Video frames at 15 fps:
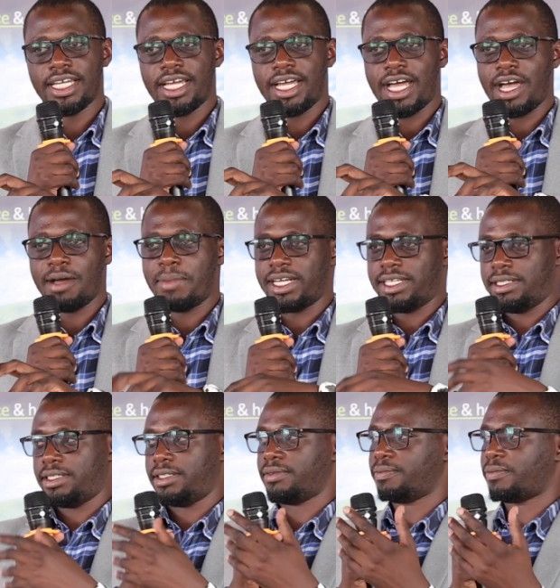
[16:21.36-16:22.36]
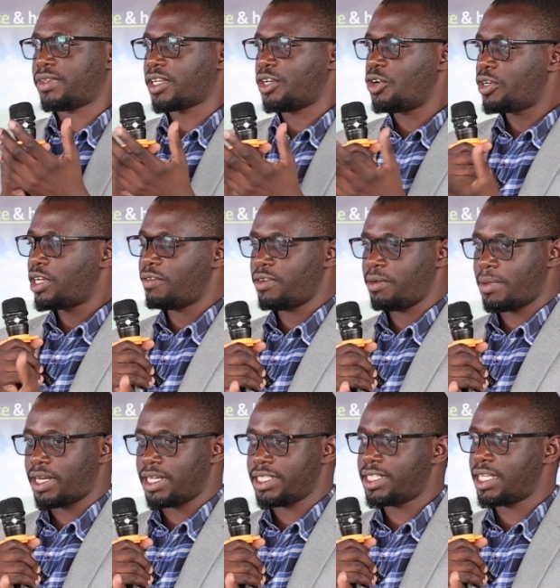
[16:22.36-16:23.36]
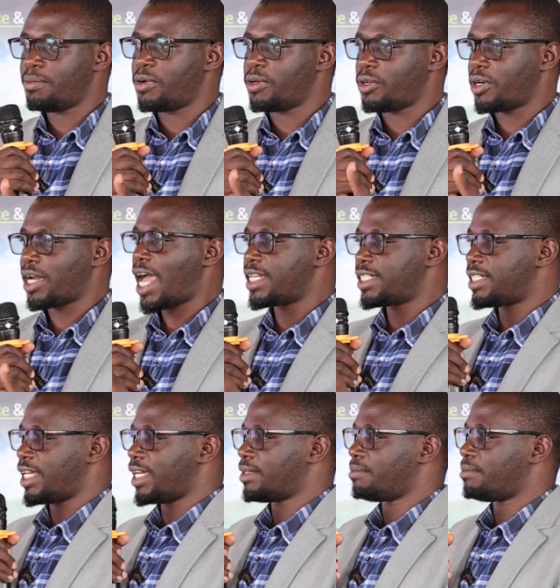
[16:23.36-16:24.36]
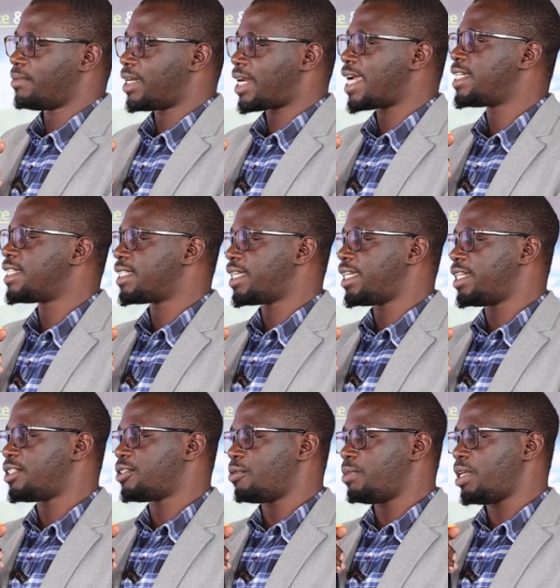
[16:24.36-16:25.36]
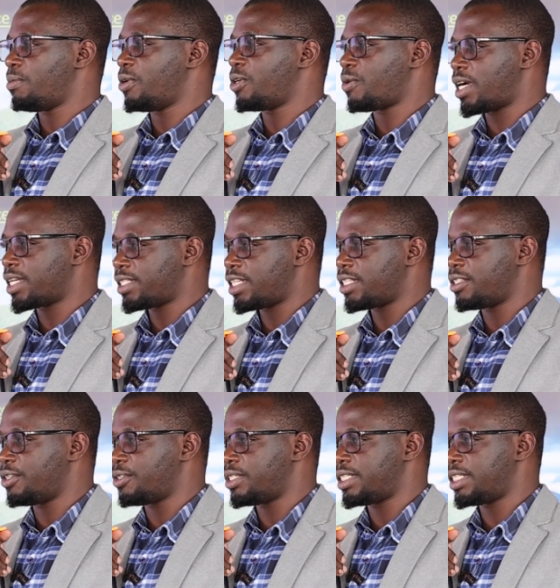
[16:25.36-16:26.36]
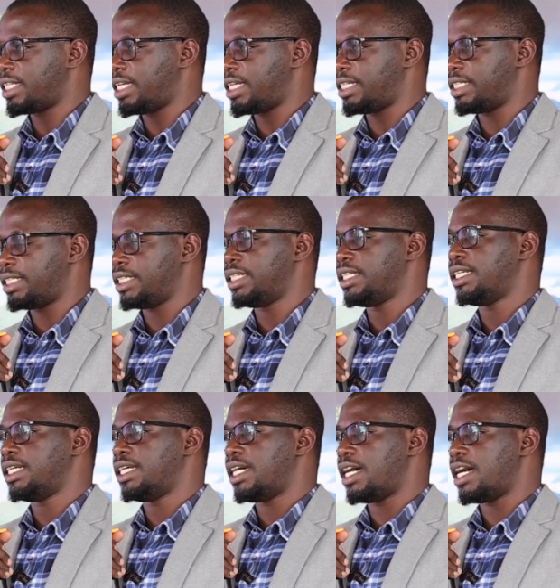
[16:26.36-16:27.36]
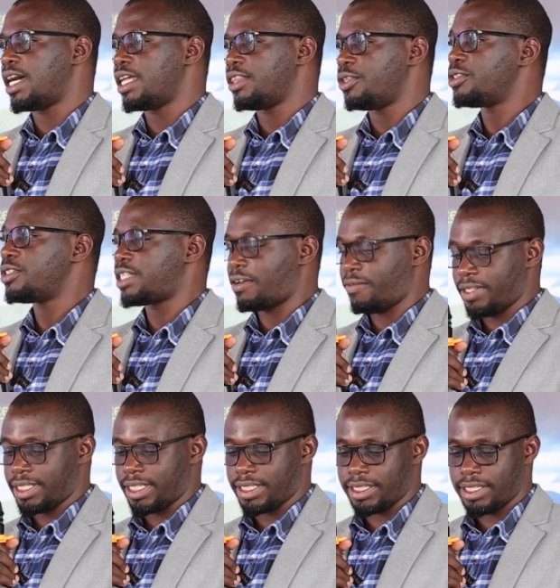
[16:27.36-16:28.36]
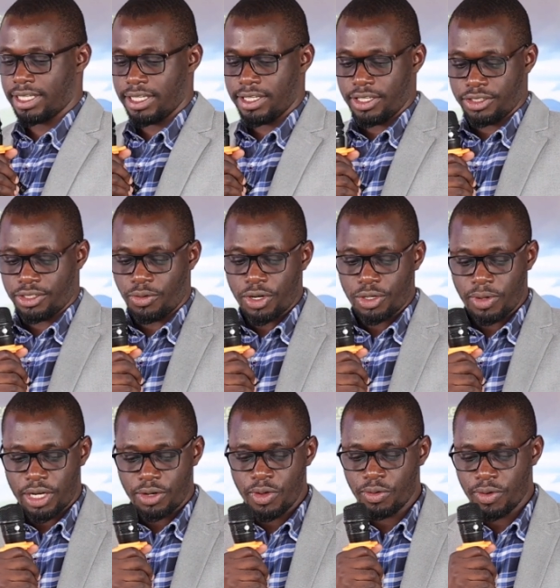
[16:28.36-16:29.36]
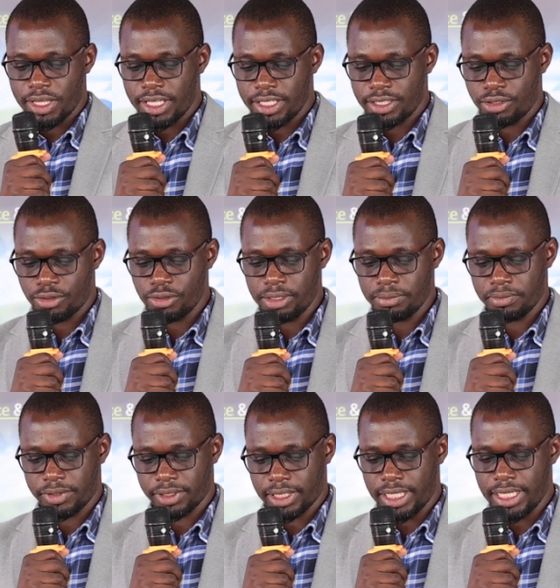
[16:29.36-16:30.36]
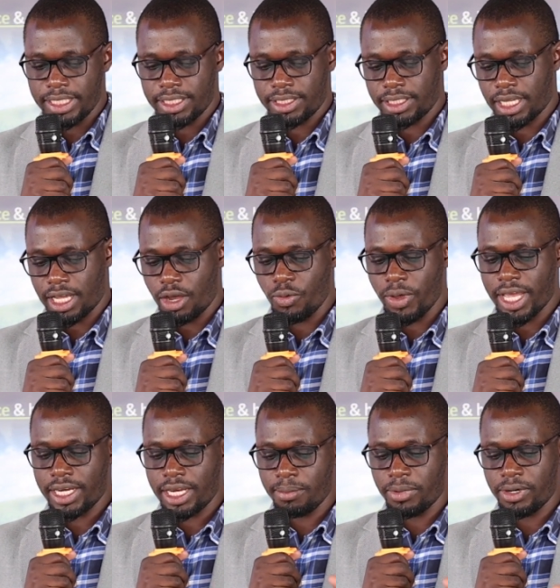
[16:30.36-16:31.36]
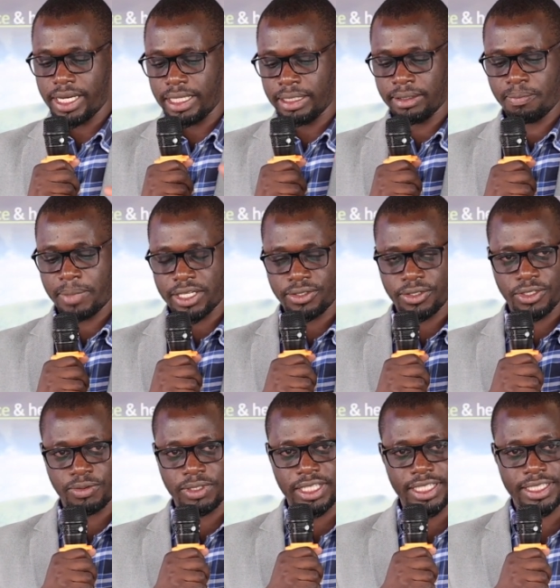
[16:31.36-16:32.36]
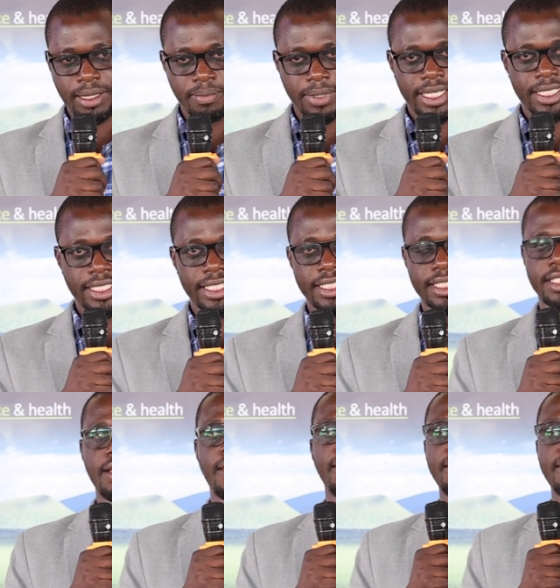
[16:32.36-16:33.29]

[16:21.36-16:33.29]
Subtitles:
but not everyone is able or has the right skills to be able to access those services. So what we are doing with this tool is we are enabling persons with disabilities